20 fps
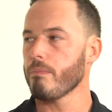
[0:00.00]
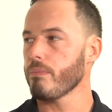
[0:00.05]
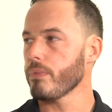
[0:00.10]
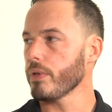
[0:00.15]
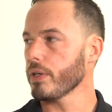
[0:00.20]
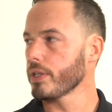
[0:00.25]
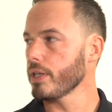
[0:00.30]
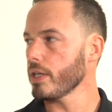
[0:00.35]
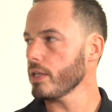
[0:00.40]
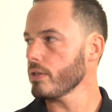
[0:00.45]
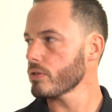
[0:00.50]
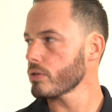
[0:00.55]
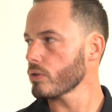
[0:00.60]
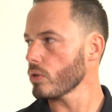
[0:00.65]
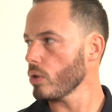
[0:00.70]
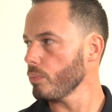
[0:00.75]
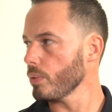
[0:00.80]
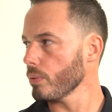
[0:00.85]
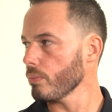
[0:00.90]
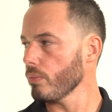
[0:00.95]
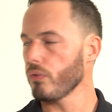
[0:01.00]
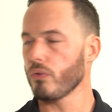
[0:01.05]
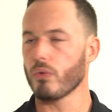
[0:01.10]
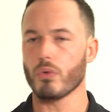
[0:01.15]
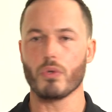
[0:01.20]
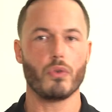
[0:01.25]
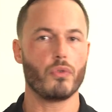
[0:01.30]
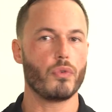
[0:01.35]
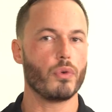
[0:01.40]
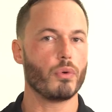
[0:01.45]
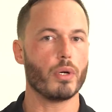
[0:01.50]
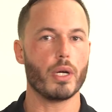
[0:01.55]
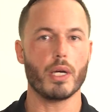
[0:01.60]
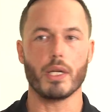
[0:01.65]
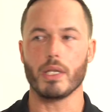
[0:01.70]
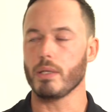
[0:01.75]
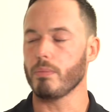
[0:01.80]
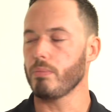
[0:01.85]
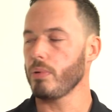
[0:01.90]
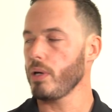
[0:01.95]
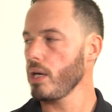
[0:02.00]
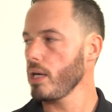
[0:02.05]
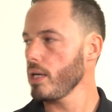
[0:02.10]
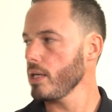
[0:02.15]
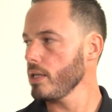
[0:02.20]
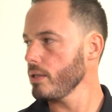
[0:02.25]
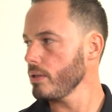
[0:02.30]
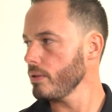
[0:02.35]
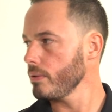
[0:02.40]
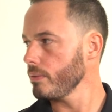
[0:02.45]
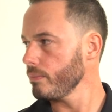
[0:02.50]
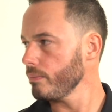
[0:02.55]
again stopping before you feel any pain.